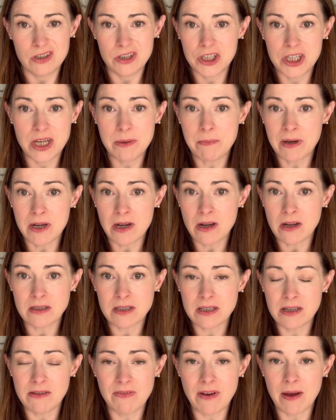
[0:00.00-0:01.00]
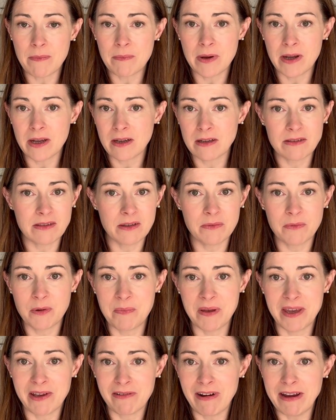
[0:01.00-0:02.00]
Cheap and nasty fabric that will
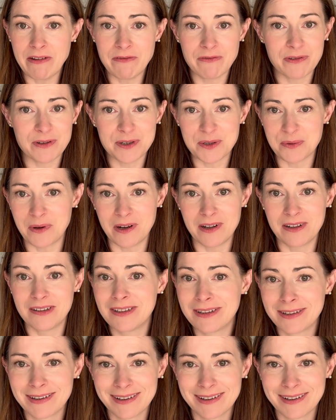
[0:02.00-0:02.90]
be great for a toile.